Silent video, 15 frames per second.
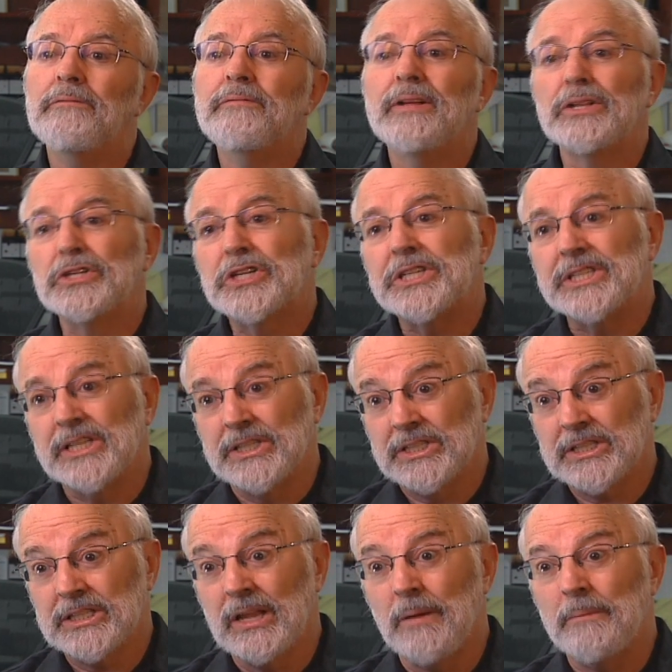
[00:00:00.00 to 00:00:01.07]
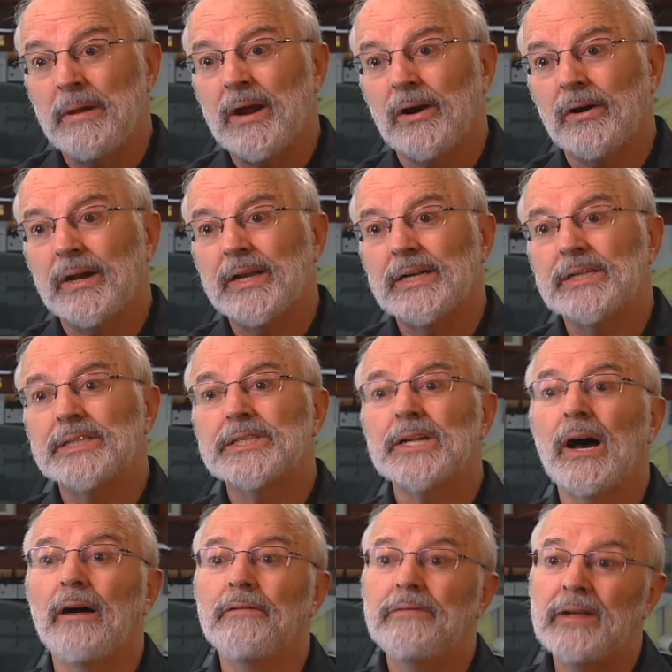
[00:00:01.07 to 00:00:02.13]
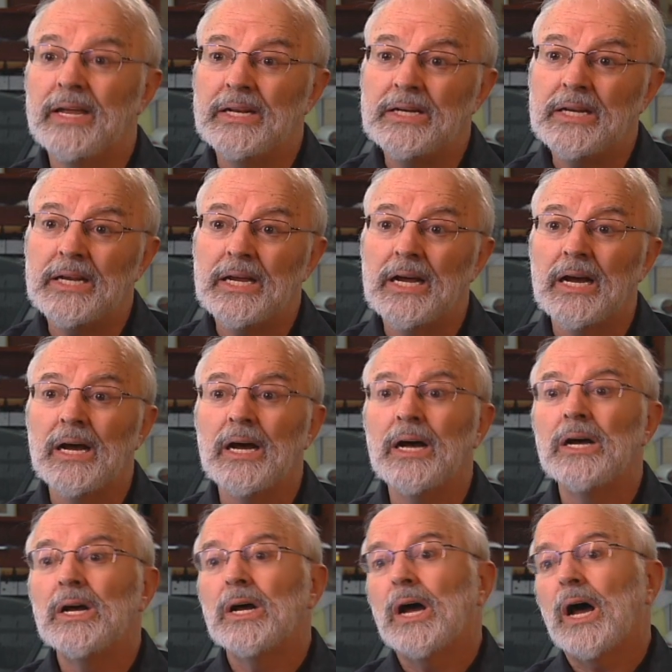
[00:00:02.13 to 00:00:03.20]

villages and slum areas of India,